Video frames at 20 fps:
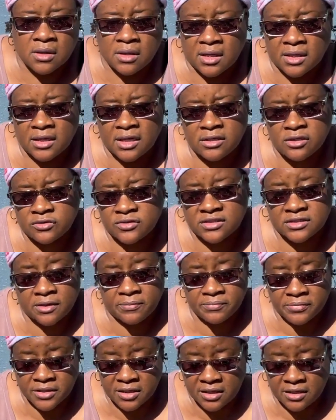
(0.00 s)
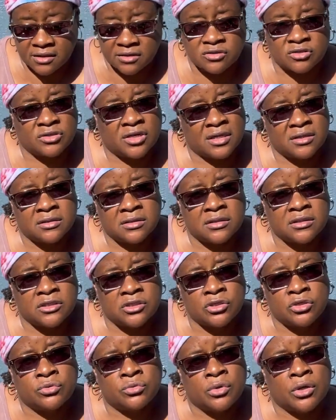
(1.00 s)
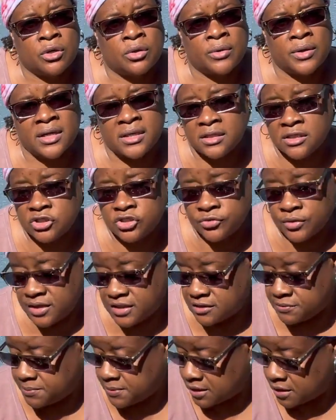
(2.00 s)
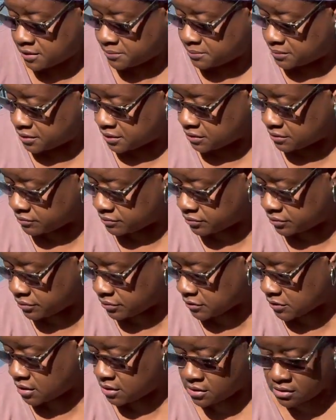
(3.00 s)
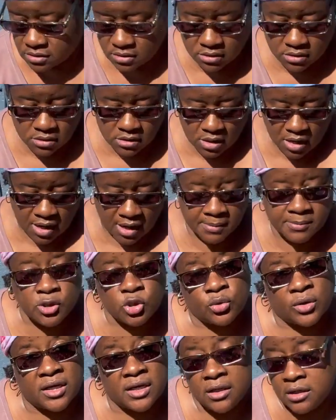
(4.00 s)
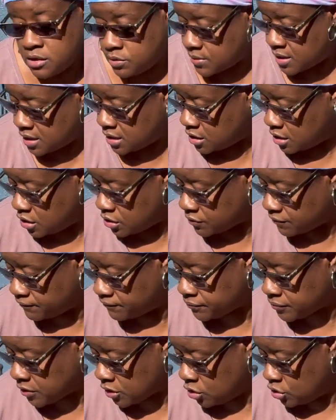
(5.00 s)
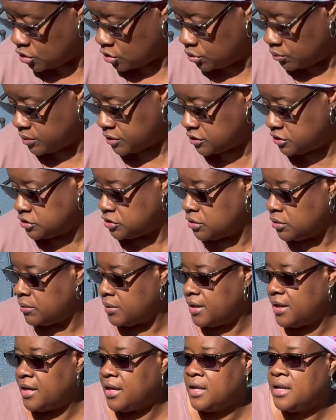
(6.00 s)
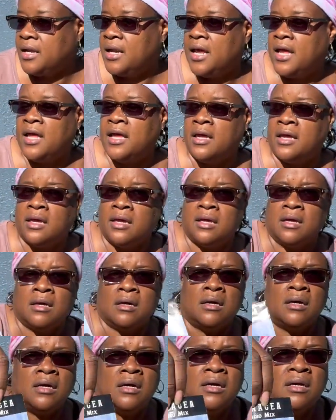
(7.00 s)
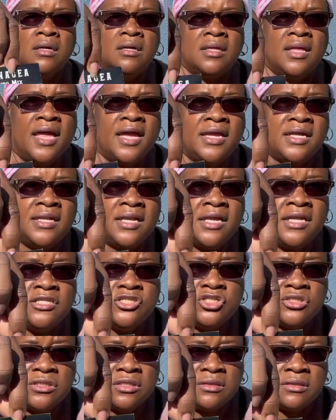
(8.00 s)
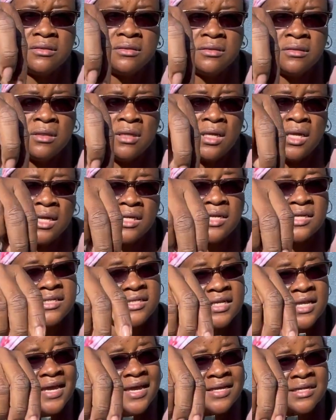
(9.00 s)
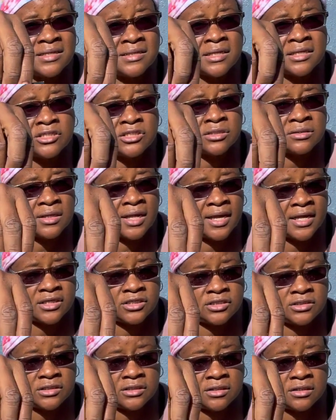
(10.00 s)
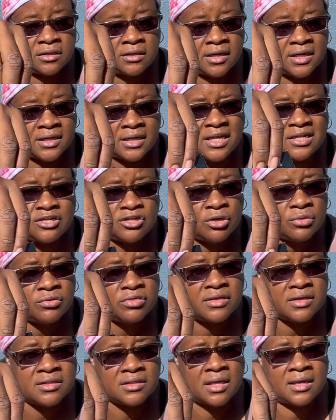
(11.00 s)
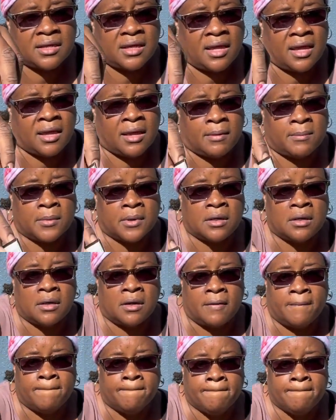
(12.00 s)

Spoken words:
And I know some things are not good to grow and then transplant, but I'm doing it anyway. Oh, we're doing a Echinacea. And I did Echinacea last year, and I don't think they came up.